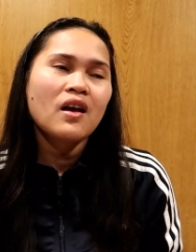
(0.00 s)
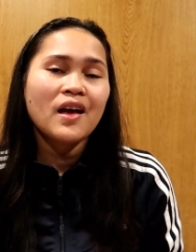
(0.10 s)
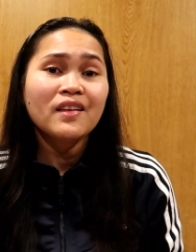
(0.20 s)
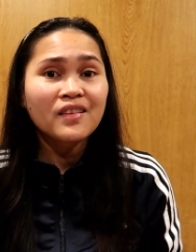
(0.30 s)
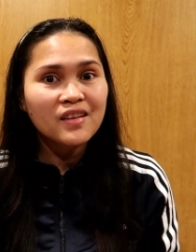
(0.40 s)

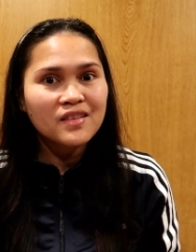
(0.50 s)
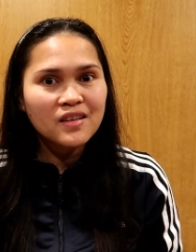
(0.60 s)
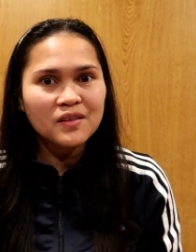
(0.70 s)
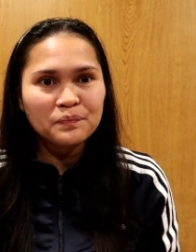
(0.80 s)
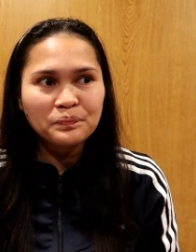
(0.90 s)
And that's
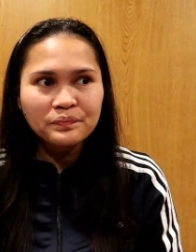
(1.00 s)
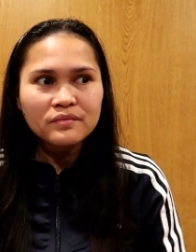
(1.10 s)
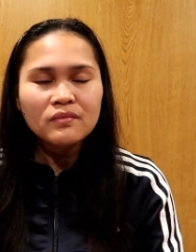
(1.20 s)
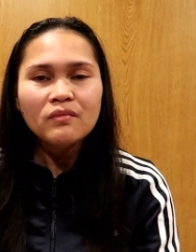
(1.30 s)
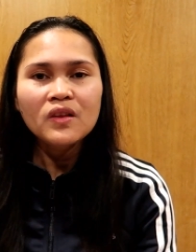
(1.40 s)
it.
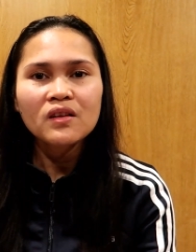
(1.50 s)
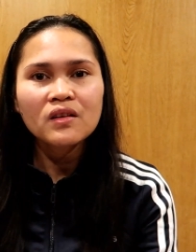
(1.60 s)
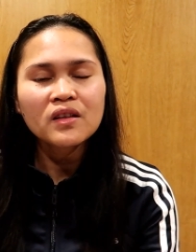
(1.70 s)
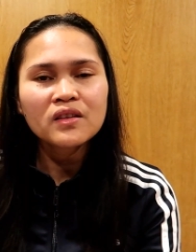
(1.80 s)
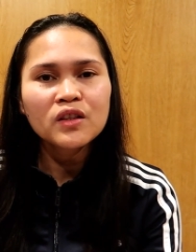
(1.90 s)

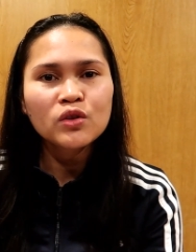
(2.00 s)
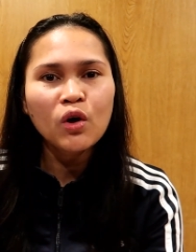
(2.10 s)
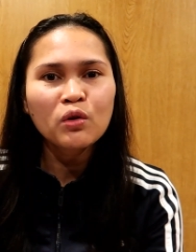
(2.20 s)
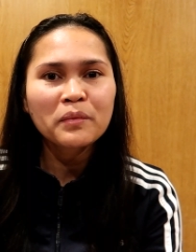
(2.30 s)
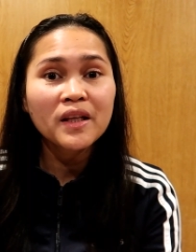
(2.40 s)
And he
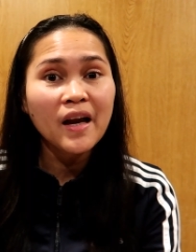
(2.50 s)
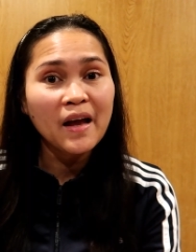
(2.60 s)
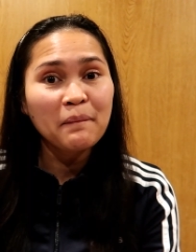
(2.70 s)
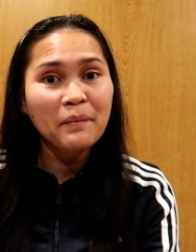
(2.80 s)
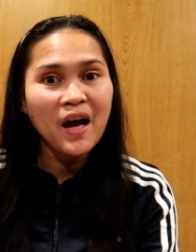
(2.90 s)
told me that
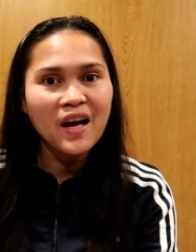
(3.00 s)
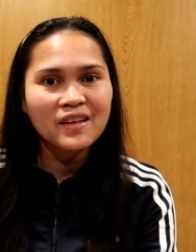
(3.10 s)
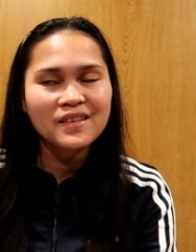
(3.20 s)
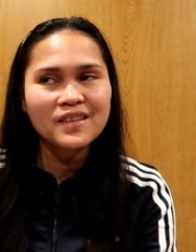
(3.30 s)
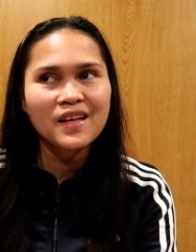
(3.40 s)
I
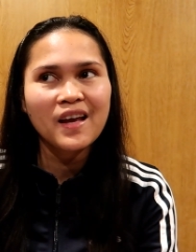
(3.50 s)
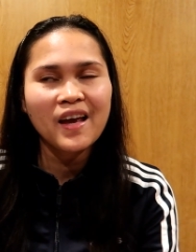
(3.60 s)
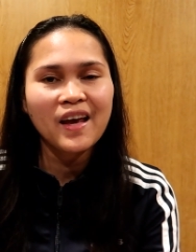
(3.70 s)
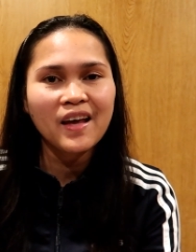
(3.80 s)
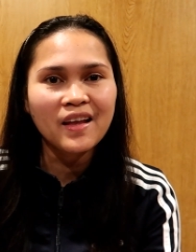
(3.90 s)
passed.
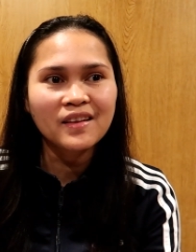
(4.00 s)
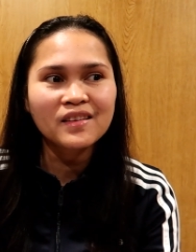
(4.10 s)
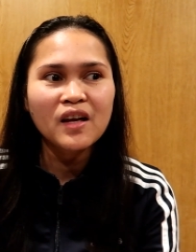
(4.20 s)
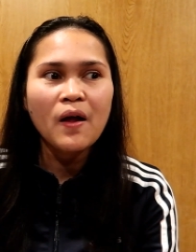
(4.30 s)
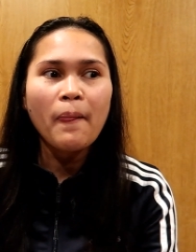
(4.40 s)

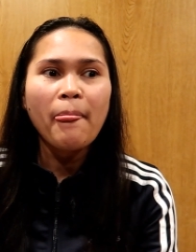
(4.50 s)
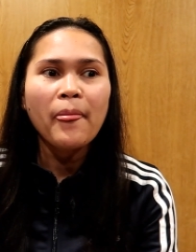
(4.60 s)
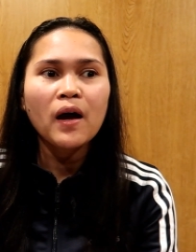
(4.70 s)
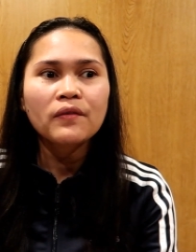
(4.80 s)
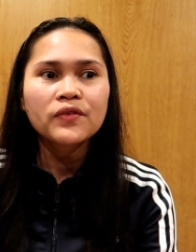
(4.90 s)
And
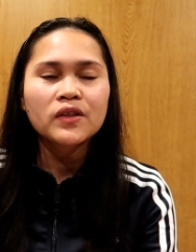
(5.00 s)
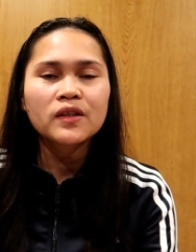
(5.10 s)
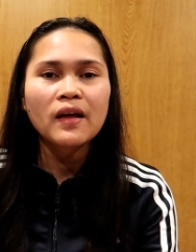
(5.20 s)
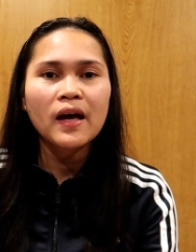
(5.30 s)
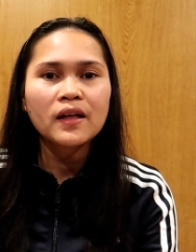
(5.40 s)

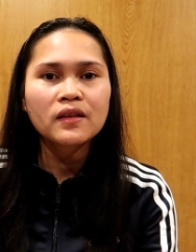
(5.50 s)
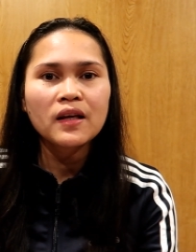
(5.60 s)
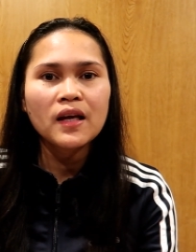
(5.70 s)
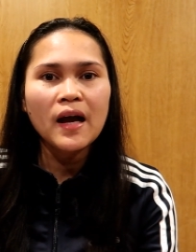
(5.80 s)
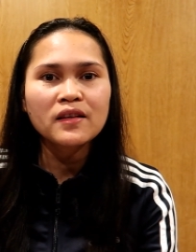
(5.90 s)
after that,
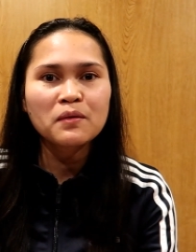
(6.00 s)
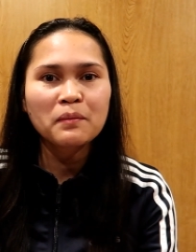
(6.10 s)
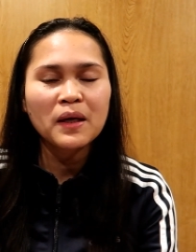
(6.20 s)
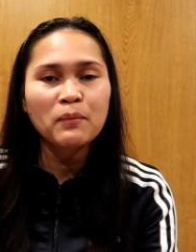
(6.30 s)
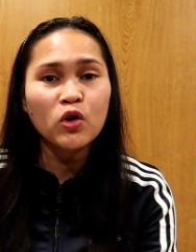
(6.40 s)
he asked
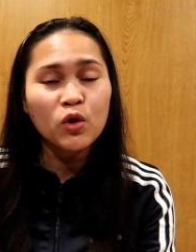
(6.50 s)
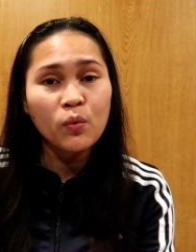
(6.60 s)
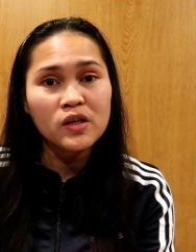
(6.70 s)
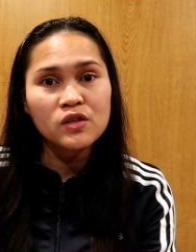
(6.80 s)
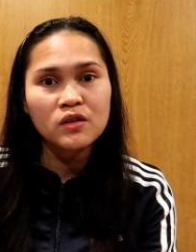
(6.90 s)
me more
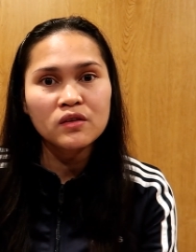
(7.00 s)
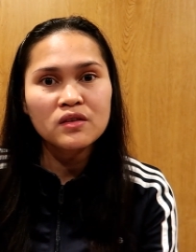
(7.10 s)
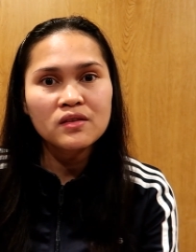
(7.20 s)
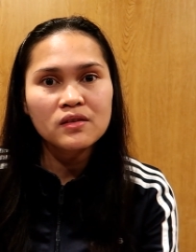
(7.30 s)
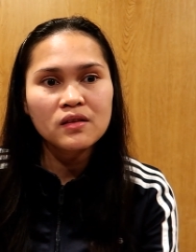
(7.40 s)

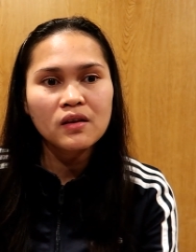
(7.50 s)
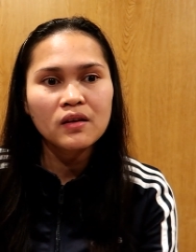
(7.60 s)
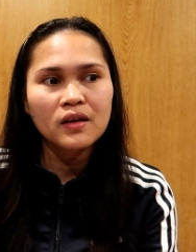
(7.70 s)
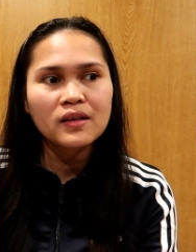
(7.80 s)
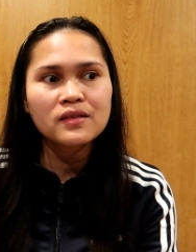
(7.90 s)
questions.
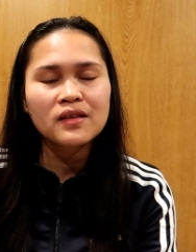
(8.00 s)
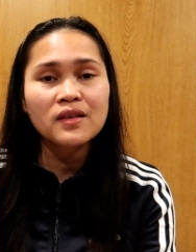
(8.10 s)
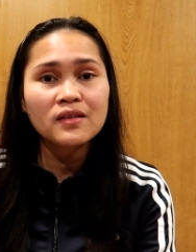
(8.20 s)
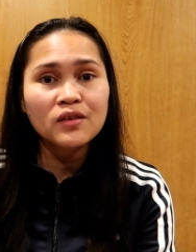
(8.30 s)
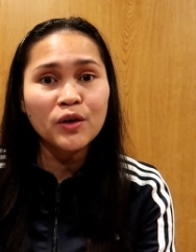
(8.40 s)
It's a
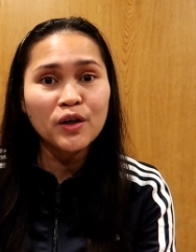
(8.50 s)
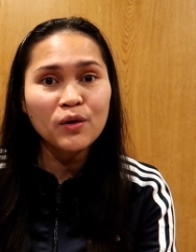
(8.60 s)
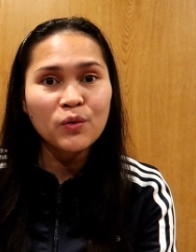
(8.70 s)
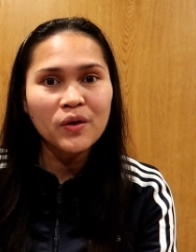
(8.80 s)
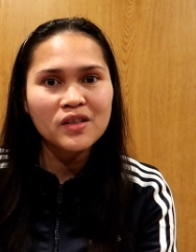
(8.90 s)
yes or
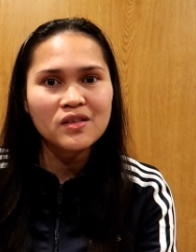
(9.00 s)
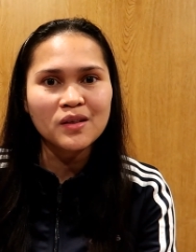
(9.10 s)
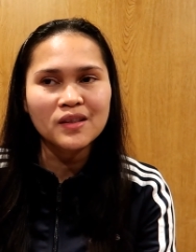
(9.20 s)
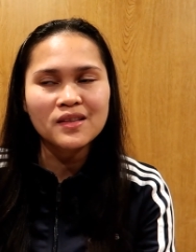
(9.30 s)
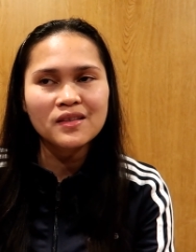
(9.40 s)
no
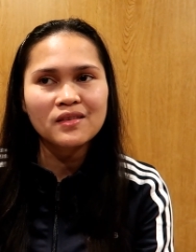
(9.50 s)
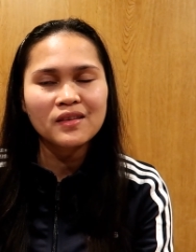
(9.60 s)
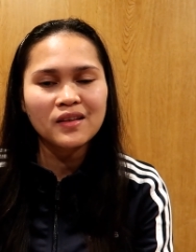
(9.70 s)
questions.